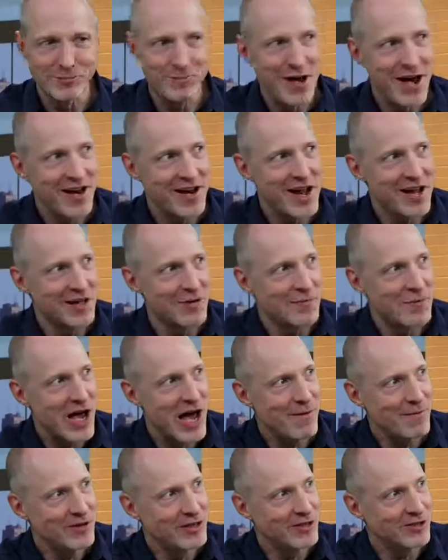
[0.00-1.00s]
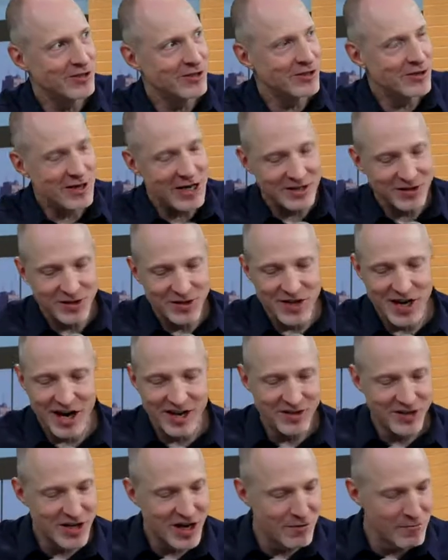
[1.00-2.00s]
man in Alabama, knows. Let's go down to
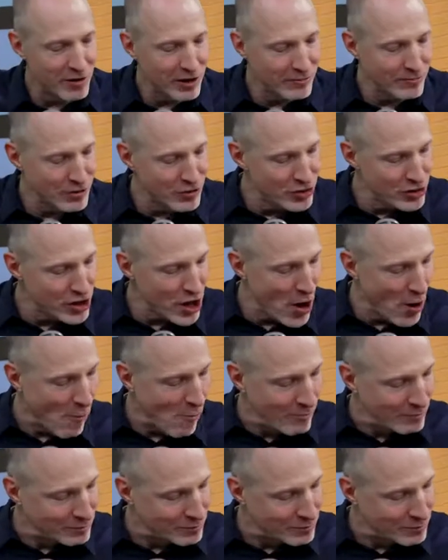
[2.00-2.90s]
Don. Don, welcome to the show.